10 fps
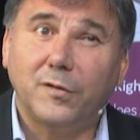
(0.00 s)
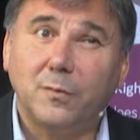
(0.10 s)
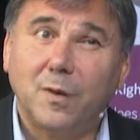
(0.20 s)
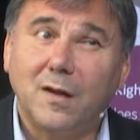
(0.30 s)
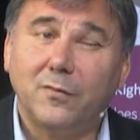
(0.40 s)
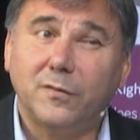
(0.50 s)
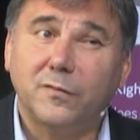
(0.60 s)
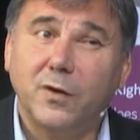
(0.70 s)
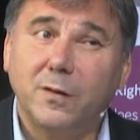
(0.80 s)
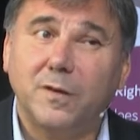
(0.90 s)
in my view is
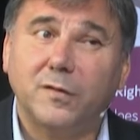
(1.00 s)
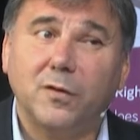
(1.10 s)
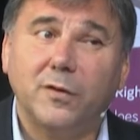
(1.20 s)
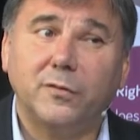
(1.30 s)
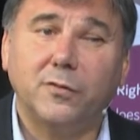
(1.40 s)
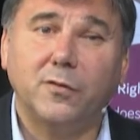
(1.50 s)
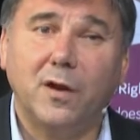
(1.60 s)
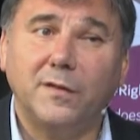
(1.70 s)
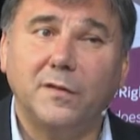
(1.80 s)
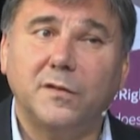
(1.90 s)
very much going to
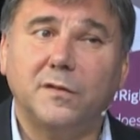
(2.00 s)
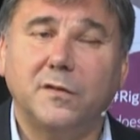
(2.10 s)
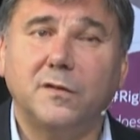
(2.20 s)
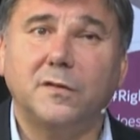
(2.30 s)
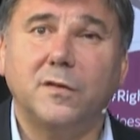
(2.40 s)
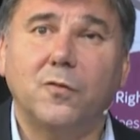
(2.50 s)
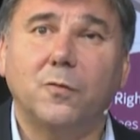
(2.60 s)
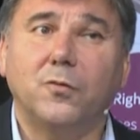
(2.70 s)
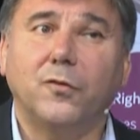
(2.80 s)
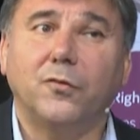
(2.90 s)
crisis, and this is the
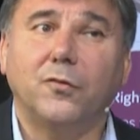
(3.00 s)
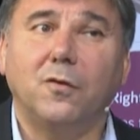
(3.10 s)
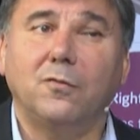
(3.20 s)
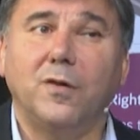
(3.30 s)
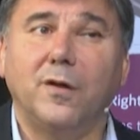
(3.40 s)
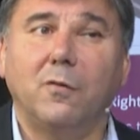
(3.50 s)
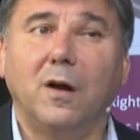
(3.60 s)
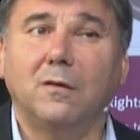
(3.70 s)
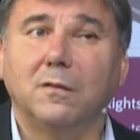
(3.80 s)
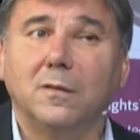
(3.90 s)
Europe which you know very
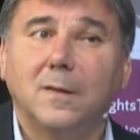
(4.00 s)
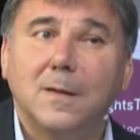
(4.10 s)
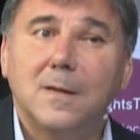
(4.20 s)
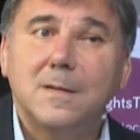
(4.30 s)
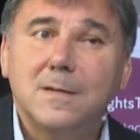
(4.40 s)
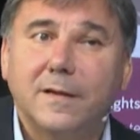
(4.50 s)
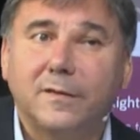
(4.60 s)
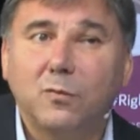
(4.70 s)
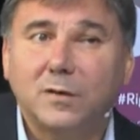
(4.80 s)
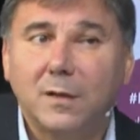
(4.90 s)
well, is
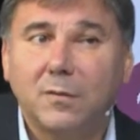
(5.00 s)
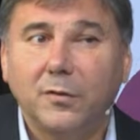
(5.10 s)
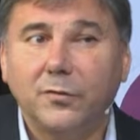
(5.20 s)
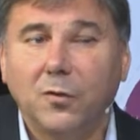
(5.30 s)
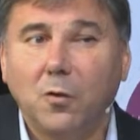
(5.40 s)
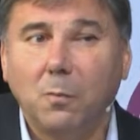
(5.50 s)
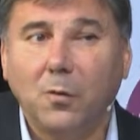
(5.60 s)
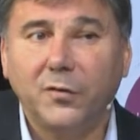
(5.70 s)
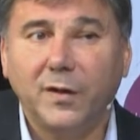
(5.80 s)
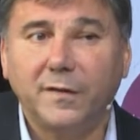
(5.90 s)
what I'm going to call
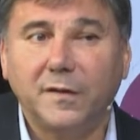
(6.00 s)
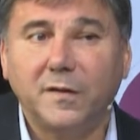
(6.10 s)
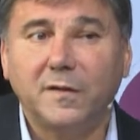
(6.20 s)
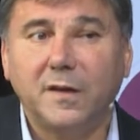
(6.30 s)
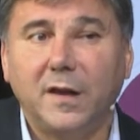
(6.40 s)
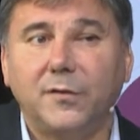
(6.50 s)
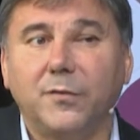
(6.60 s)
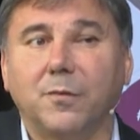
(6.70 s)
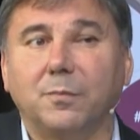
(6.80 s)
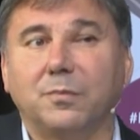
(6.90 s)
post-1968
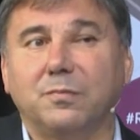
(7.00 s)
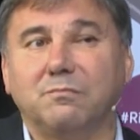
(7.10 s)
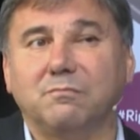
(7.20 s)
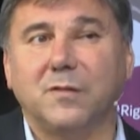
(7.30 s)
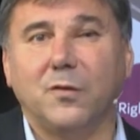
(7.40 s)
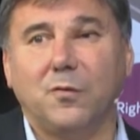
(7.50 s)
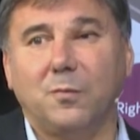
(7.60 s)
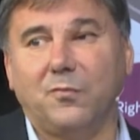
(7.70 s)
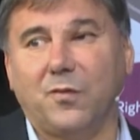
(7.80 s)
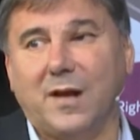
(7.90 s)
Europe, the Europe
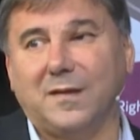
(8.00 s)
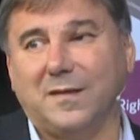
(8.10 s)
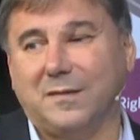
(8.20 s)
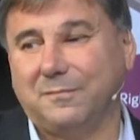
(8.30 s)
of rights.